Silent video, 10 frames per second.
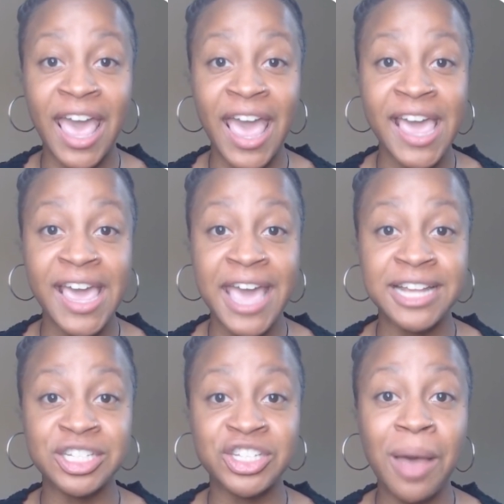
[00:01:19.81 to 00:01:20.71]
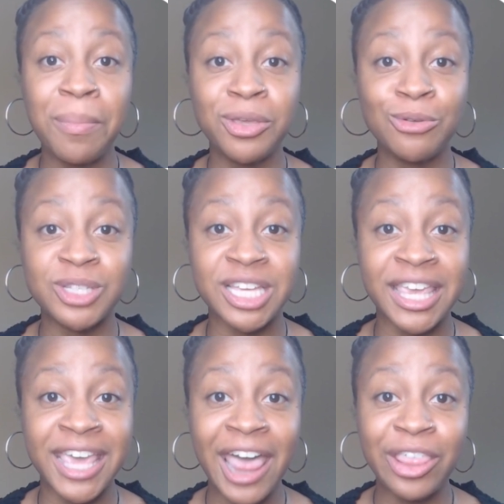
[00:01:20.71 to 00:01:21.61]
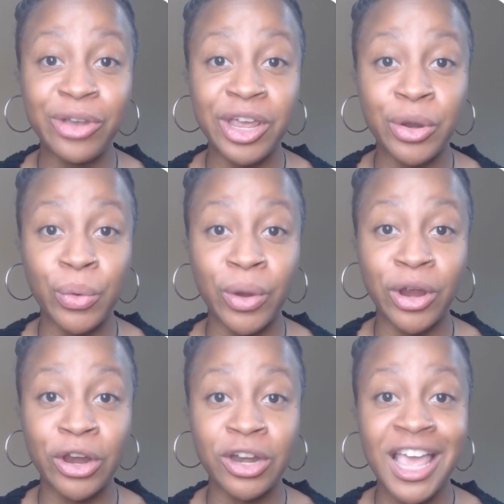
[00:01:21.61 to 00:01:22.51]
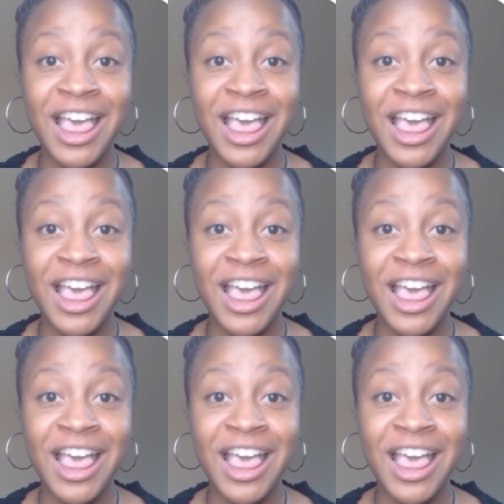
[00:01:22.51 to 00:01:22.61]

A and W together in a word,